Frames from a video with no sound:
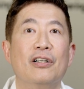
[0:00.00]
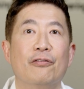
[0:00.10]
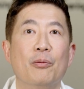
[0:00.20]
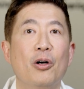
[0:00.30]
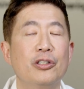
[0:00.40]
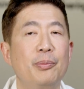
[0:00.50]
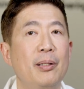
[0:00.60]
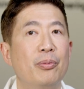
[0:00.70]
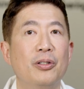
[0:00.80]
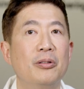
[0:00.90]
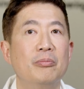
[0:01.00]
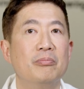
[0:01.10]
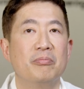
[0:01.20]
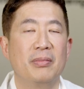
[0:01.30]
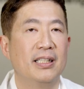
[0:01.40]
For most people,
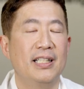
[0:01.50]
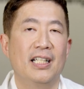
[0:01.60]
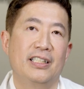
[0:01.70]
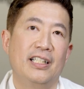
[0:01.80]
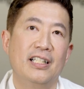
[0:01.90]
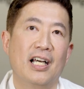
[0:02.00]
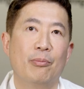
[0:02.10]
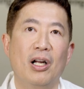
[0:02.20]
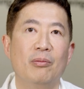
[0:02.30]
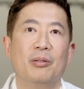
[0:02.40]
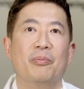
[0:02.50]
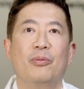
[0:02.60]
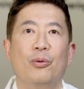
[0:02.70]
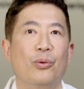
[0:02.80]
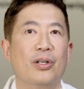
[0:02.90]
it's actually not a problem.
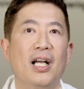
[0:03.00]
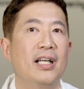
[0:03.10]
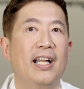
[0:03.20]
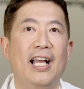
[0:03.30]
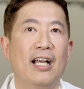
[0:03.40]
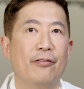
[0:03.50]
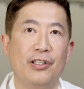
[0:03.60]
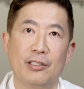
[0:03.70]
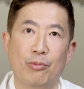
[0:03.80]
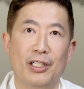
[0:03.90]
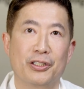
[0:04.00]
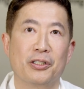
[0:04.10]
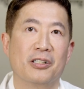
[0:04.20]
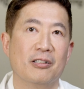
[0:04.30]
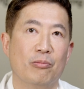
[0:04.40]
We're not going to have these
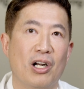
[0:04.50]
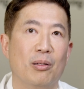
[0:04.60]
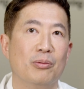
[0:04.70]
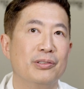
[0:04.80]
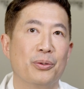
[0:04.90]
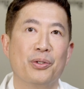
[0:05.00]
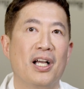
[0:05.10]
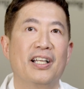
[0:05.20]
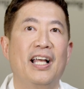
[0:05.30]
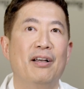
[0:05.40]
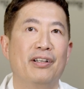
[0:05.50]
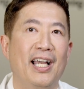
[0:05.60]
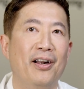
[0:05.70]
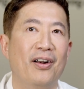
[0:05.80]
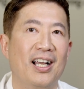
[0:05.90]
pressure problems and we're not going to have a
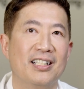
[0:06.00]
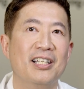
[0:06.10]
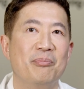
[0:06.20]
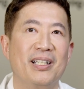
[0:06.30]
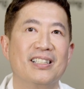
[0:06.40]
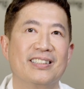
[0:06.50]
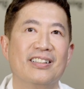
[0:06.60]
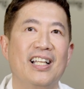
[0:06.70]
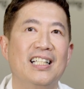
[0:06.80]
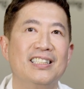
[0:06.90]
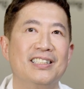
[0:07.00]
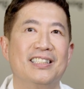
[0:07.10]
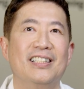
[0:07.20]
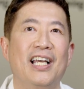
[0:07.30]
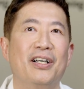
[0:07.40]
cataract because the
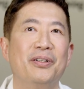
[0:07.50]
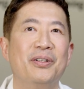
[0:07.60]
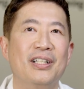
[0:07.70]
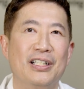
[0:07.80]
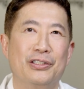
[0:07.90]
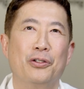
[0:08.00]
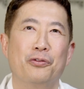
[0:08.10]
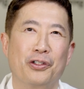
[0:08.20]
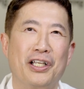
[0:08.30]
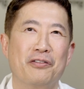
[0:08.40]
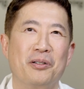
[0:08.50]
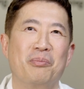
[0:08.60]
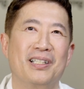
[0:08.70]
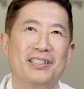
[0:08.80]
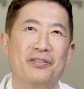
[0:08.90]
lens now is so forgiving
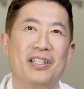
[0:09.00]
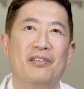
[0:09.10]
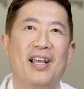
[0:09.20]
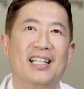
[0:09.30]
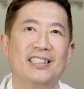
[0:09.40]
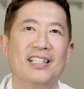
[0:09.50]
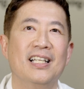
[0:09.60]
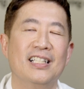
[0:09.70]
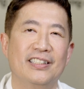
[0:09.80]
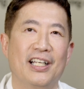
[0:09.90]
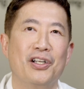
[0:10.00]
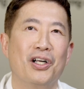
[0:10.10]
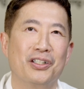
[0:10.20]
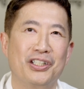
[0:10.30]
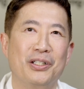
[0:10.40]
because of the advanced
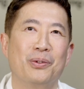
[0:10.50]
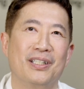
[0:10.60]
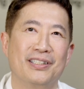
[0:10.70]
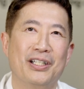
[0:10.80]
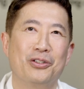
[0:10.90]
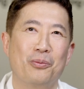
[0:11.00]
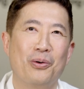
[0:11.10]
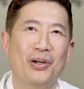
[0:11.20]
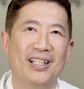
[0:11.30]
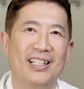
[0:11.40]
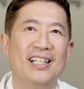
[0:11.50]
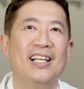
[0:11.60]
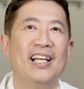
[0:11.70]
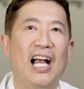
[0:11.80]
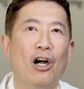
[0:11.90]
technology with the central port.
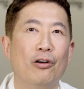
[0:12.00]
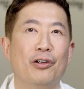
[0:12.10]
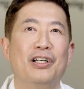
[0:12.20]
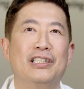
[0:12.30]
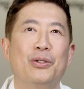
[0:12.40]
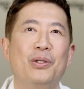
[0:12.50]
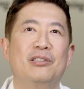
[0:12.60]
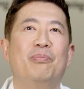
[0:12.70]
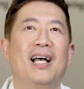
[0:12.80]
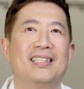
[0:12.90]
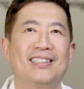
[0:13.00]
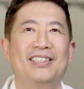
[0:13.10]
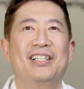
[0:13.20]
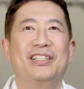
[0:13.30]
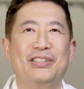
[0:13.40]
However, it's always
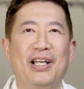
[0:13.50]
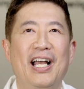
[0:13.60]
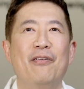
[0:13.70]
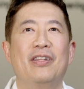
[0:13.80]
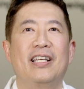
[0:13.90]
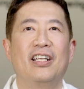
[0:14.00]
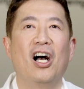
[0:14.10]
best to have the